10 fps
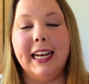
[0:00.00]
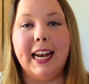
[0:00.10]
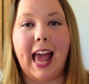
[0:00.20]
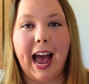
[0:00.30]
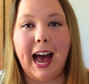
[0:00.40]
in
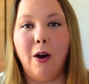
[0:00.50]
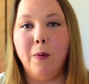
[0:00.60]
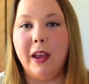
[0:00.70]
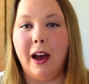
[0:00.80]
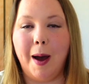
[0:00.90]
how
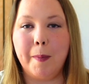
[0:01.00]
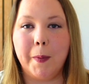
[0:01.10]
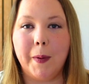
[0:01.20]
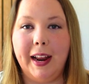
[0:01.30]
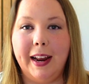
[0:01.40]
we
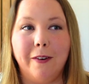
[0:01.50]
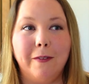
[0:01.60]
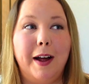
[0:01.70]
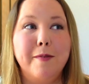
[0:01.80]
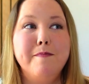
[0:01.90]
operate
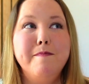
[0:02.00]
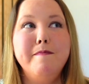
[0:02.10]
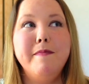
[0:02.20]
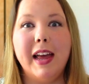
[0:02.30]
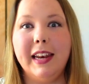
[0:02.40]

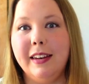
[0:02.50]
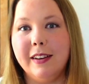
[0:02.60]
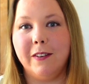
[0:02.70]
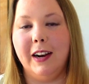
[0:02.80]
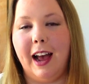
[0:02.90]
around many
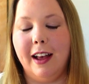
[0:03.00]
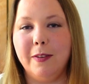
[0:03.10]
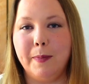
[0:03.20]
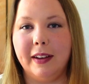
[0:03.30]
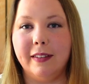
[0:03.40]
different
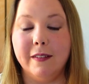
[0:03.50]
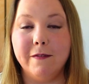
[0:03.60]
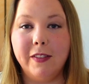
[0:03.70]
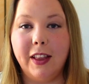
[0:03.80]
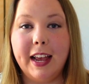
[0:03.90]
aspects of
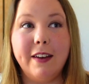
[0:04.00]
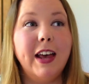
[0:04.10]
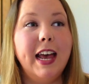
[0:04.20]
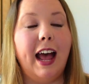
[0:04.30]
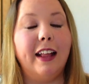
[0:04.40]
life,
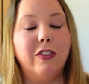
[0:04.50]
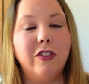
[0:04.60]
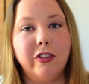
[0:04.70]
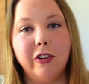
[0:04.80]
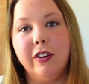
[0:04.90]
and
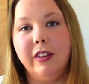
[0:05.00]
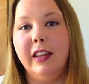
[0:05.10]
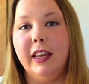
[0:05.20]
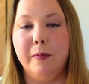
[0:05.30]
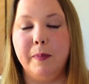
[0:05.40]

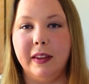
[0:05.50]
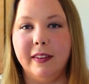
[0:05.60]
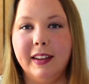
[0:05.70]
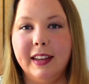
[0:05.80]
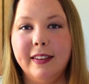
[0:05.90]
certainly in
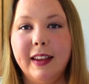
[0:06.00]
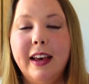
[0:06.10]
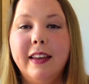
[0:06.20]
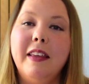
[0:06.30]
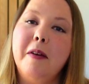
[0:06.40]
business,
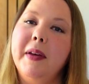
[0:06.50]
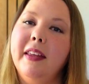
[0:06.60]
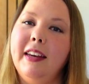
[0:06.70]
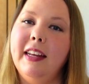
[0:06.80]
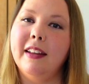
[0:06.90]
the
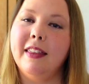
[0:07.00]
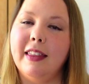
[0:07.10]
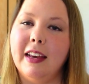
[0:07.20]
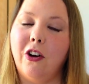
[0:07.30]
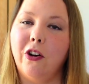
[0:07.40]
ability to
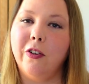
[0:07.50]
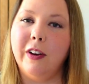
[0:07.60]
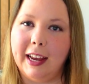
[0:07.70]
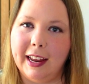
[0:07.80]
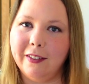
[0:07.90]
think
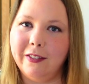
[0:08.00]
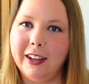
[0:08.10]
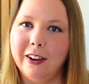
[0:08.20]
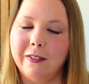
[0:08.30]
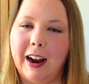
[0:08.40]

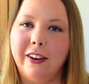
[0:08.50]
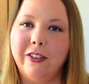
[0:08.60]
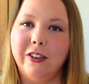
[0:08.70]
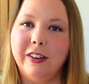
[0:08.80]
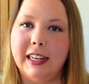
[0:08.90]
creatively around
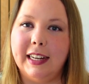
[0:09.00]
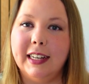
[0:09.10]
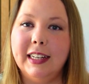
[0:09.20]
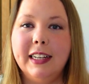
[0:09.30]
your data